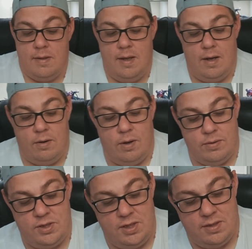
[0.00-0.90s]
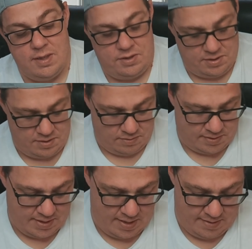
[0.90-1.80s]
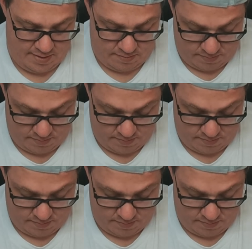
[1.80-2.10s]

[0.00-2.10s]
Oh, geez, I just noticed that now.